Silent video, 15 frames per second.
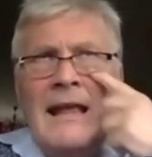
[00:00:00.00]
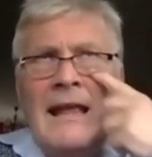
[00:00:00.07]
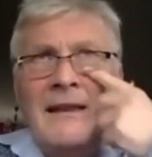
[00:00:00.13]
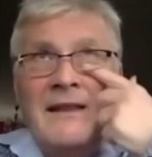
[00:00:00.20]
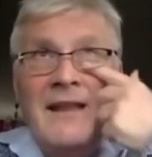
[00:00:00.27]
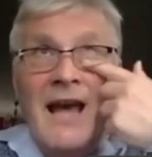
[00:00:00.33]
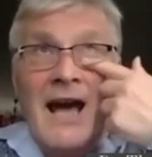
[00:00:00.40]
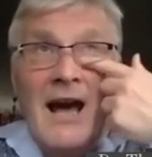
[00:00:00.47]

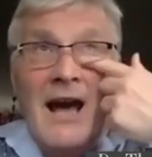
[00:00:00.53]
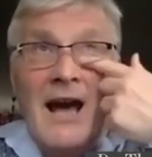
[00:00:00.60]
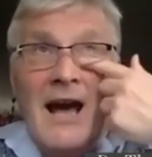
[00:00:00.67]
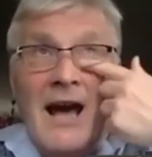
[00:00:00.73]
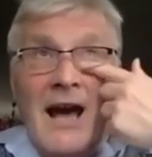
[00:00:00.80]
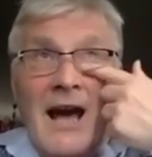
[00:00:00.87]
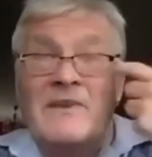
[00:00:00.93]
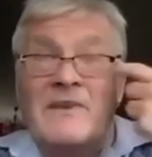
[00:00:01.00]

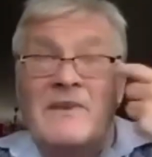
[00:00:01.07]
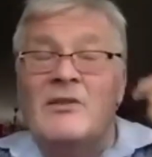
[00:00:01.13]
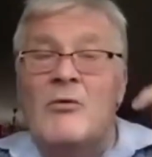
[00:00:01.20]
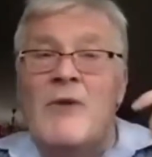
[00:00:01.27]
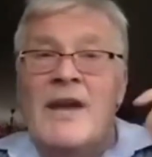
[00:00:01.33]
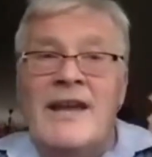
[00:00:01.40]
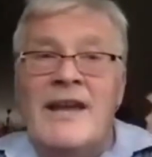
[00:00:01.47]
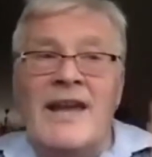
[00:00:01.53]
Now, so
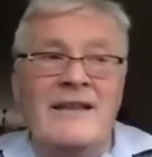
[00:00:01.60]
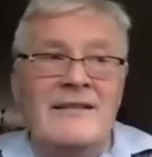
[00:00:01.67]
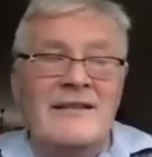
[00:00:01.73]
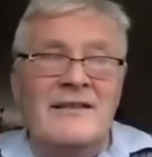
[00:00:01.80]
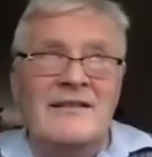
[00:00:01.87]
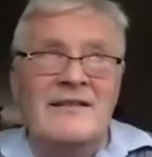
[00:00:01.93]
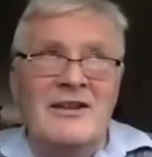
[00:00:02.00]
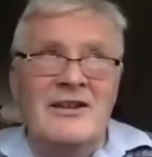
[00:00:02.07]
again,
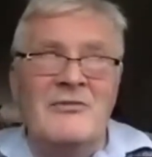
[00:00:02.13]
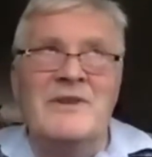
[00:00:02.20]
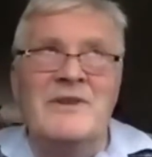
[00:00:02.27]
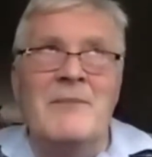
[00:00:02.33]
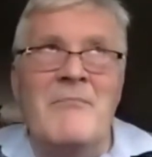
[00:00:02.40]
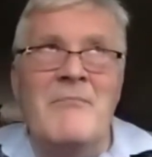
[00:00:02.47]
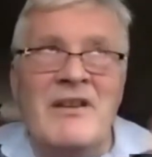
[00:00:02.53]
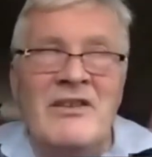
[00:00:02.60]
this kind of
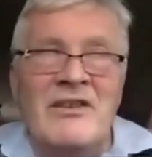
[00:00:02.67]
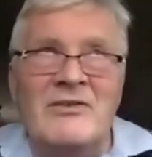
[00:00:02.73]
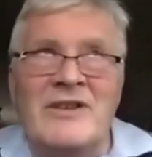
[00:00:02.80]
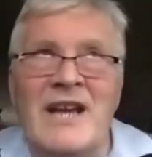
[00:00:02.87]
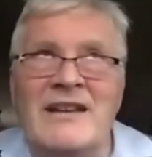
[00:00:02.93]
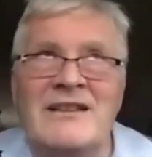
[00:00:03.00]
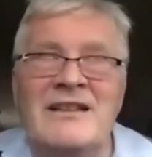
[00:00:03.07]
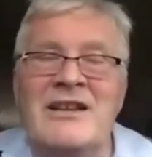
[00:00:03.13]
the myth or
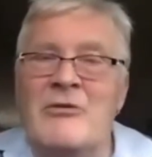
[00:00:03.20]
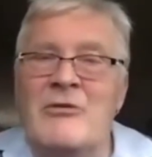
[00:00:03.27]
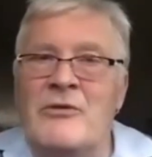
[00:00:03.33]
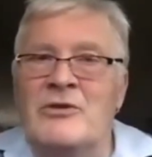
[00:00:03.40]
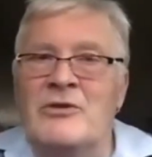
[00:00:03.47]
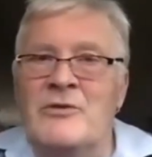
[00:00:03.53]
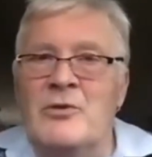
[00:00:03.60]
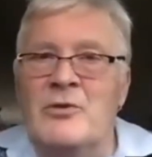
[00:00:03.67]
the idea of
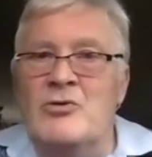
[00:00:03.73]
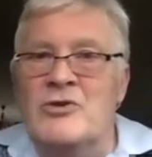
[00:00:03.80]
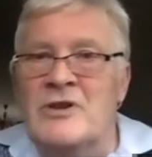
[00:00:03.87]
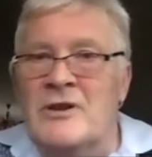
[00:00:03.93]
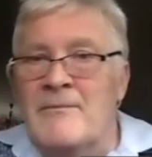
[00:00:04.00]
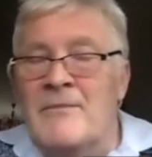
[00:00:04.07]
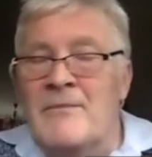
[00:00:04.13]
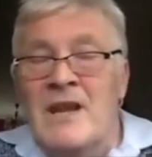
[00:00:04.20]

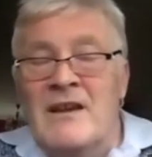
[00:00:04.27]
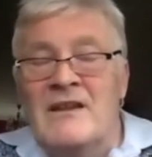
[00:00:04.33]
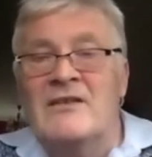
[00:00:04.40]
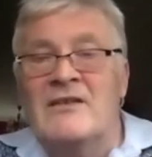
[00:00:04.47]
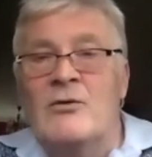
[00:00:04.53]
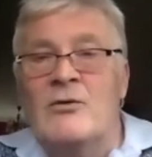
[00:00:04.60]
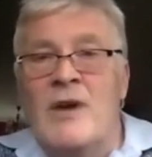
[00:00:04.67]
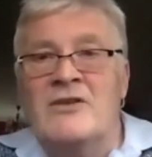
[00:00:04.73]
confusion is
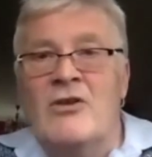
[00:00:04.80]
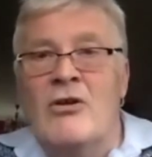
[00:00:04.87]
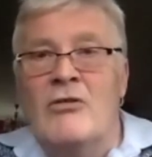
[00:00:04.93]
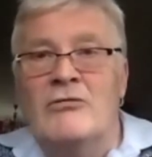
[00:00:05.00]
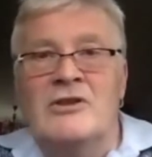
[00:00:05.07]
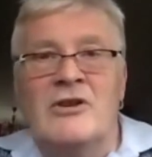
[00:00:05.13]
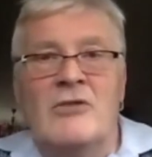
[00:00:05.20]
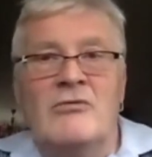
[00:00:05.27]
quite
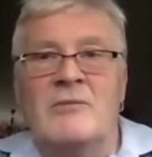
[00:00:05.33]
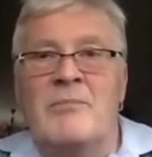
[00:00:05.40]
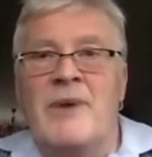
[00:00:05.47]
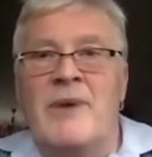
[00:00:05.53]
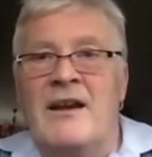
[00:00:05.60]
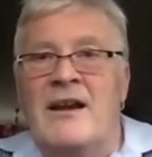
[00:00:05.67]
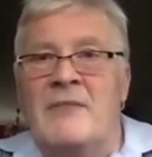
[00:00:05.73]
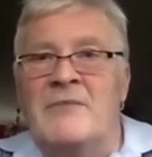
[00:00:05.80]
old, goes
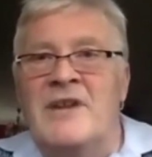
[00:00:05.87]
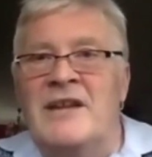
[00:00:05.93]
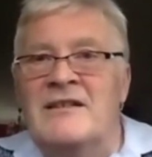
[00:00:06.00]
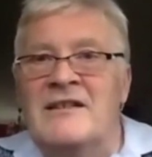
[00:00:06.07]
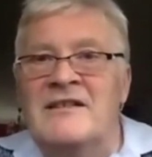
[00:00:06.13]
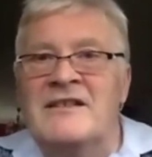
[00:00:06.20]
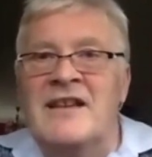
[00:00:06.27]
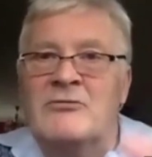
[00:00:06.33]
back, I mean, at
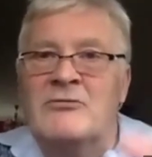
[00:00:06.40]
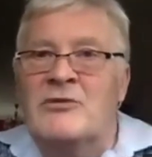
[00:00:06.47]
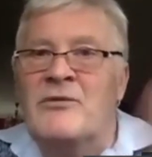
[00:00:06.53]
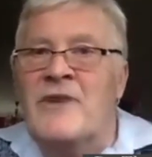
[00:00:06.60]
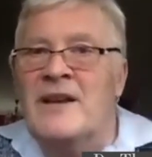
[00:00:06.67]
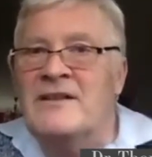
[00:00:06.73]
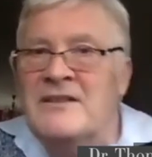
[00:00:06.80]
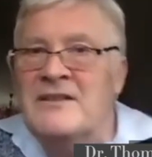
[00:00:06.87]
least I could
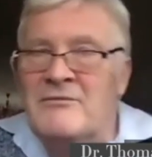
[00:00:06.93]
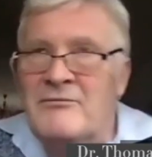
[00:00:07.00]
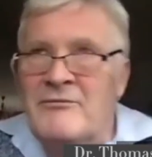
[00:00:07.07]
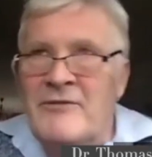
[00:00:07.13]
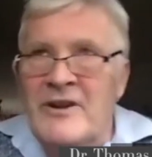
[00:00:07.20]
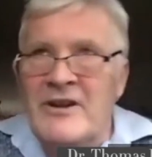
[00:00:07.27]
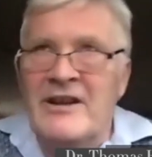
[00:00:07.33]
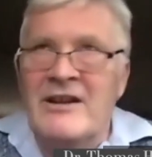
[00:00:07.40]
find it
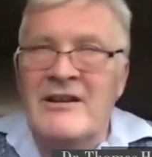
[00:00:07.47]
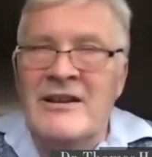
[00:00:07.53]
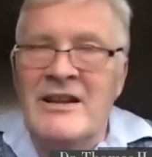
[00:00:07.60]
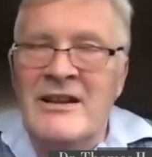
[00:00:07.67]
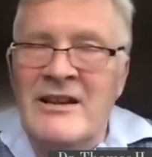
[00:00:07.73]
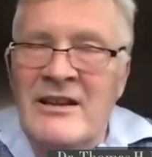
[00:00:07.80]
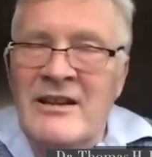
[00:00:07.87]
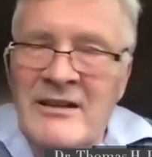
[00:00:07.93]
very
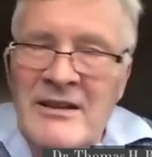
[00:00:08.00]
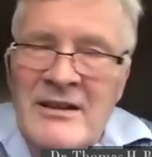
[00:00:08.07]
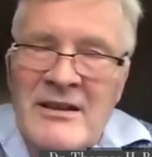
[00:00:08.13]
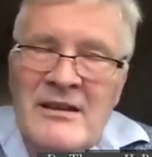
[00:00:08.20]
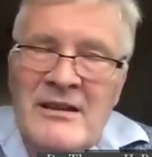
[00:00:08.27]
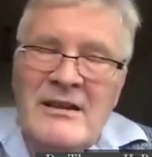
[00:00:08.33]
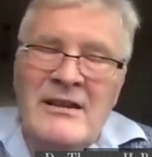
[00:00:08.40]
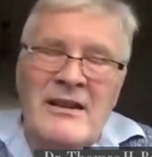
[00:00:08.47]
clearly
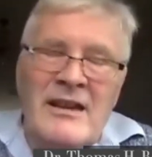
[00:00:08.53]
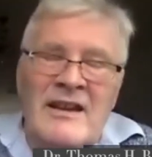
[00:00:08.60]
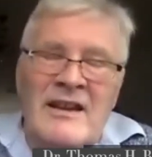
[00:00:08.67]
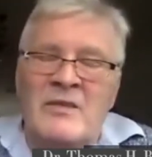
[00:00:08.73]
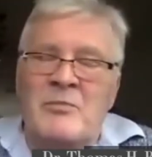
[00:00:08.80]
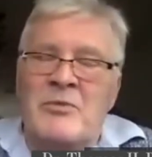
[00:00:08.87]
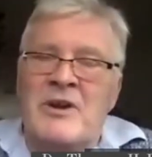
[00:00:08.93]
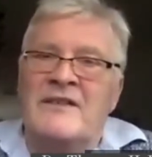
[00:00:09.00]
uh,
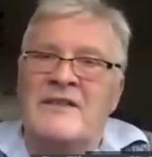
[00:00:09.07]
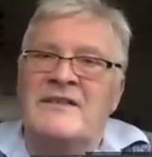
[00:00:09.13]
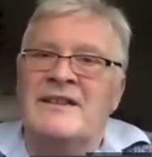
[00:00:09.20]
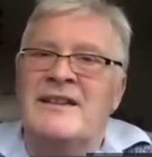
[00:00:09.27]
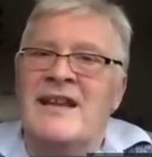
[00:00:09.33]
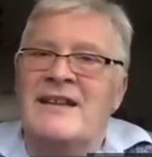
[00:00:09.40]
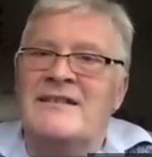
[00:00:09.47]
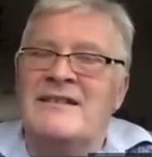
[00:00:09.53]
expressed
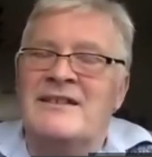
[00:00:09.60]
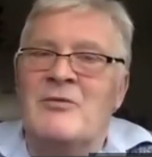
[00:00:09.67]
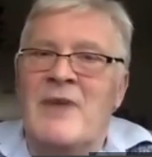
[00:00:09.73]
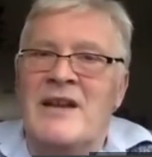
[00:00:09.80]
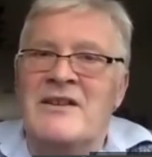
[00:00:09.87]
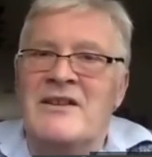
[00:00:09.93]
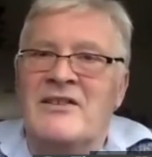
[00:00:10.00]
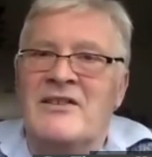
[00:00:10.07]
in
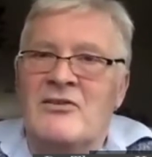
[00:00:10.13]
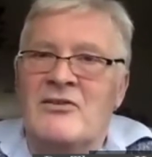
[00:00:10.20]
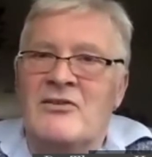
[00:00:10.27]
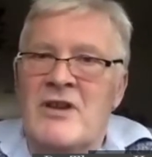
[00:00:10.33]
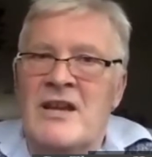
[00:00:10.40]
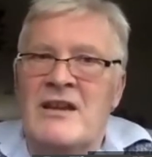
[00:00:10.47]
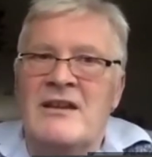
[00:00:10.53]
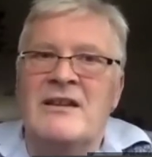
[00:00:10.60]

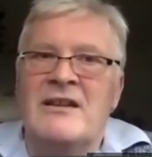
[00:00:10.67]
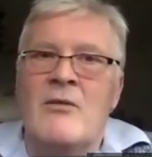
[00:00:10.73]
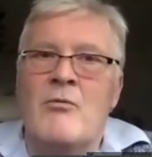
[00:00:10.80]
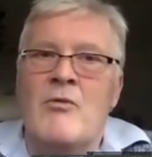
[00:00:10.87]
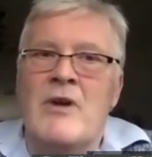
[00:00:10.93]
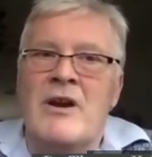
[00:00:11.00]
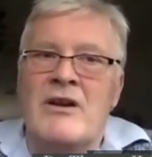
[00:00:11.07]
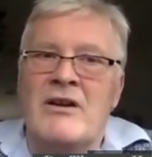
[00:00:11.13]
1923 in a
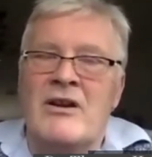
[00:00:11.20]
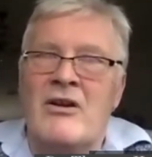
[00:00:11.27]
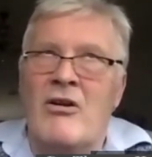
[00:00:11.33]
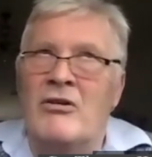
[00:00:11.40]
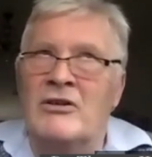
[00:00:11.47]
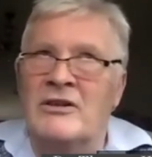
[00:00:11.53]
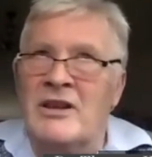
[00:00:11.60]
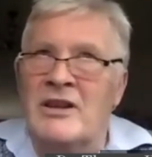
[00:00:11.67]
work
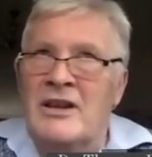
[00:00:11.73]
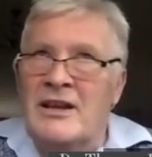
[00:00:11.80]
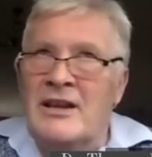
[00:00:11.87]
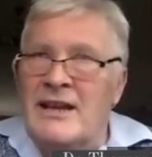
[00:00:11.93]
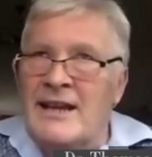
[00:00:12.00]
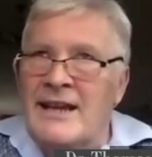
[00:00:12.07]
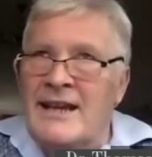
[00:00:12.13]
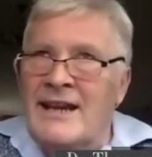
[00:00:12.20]
on
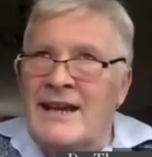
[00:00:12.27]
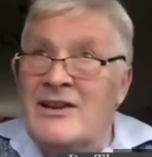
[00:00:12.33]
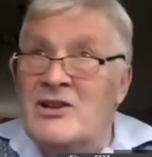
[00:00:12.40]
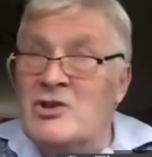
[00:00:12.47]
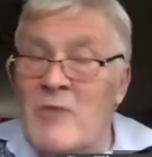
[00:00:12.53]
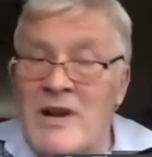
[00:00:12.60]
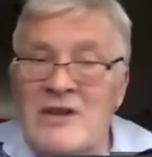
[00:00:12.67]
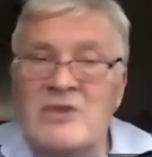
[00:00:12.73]

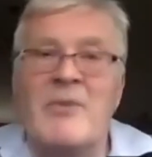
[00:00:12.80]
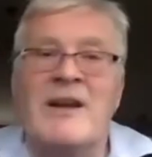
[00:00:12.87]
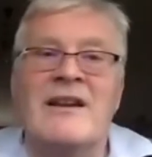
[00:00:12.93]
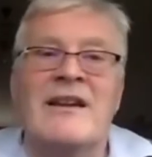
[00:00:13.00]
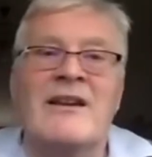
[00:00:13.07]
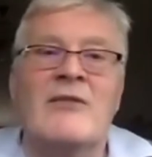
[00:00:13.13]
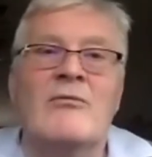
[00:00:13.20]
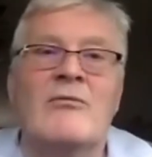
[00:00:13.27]
English Welsh
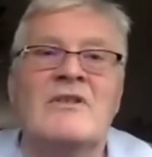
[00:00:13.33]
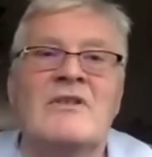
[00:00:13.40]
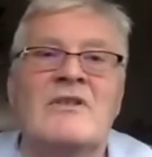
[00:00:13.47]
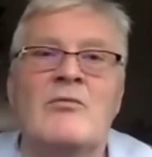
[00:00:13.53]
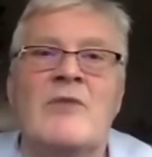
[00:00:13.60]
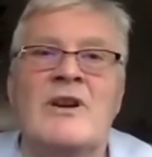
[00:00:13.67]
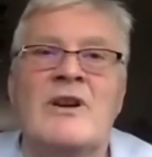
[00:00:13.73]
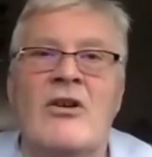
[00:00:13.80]
bilinguals,
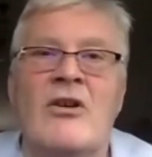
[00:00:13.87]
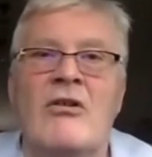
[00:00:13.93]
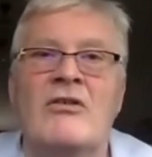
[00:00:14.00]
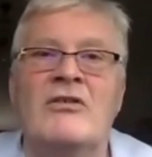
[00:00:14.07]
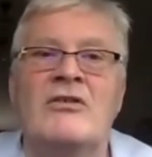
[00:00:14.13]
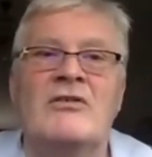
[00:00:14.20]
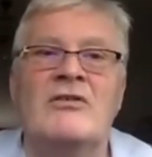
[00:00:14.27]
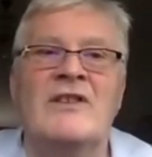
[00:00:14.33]
where the
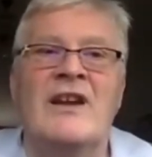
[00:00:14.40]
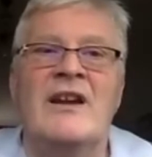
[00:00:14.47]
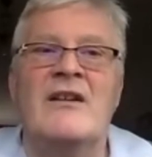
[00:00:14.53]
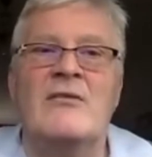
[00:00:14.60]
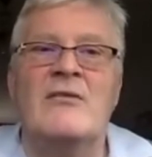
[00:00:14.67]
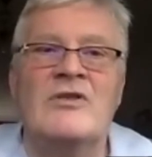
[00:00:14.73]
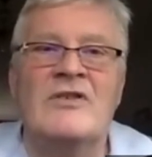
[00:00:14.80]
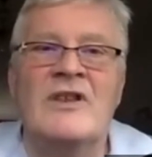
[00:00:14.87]
author
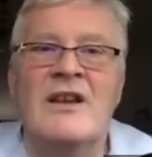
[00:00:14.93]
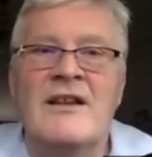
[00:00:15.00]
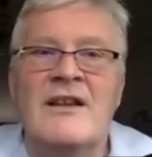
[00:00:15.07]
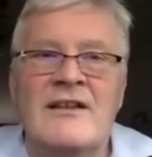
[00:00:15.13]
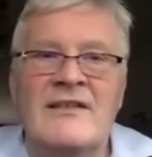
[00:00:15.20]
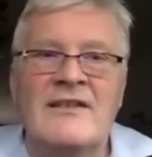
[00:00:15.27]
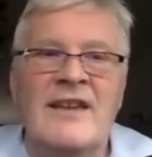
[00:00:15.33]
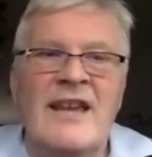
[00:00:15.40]
Saer was
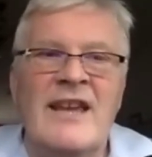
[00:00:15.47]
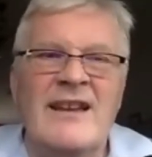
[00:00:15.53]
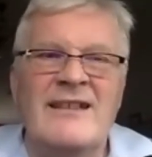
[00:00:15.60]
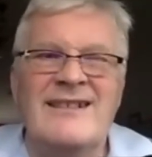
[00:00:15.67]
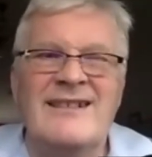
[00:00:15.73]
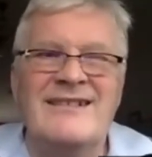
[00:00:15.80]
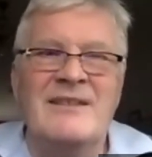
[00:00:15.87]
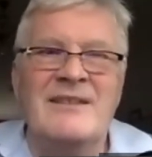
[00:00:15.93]
saying
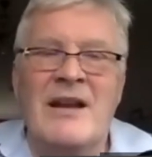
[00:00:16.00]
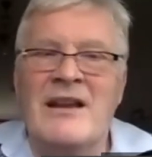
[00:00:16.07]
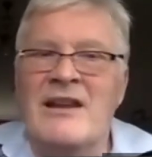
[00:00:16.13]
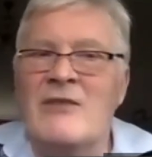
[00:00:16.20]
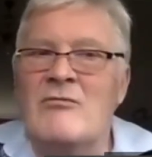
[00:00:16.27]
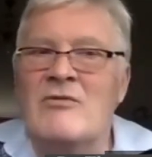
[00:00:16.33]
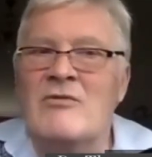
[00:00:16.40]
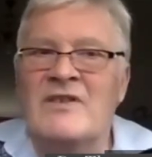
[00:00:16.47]
that the
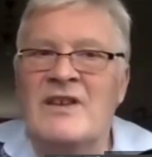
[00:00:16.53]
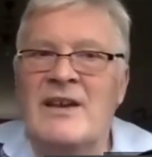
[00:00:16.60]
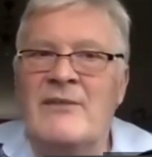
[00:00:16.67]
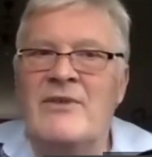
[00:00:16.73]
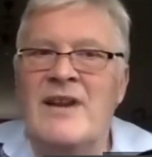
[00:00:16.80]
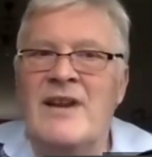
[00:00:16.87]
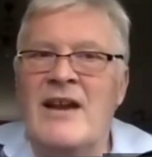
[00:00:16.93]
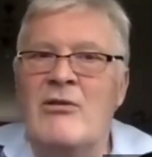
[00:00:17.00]
bilinguals have
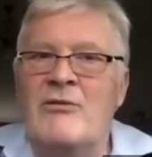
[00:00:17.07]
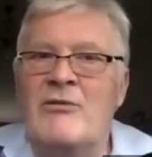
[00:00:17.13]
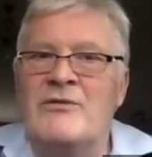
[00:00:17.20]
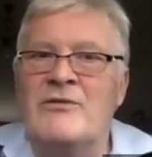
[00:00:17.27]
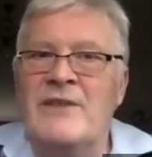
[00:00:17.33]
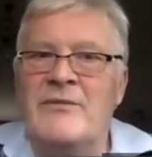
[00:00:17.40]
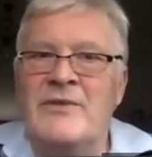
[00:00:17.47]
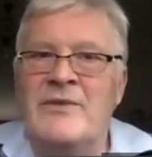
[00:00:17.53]
lack of
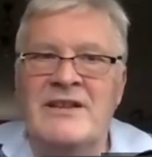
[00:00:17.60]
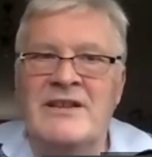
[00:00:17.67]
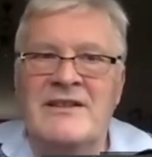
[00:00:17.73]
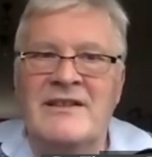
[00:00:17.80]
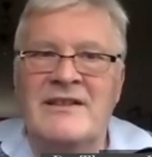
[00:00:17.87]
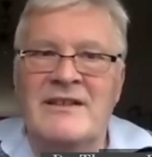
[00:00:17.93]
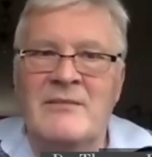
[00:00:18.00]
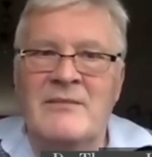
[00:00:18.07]

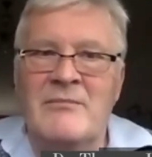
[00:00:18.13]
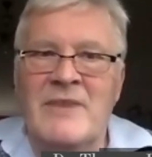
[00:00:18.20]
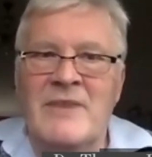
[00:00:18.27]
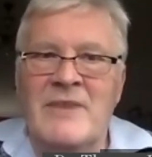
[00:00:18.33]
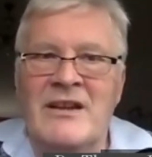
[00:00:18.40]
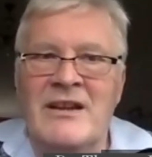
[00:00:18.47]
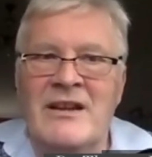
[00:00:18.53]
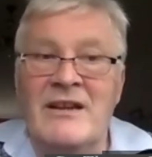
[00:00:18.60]
definiteness in
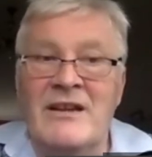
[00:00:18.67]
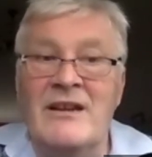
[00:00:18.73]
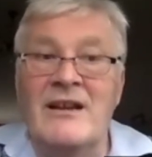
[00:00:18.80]
meaning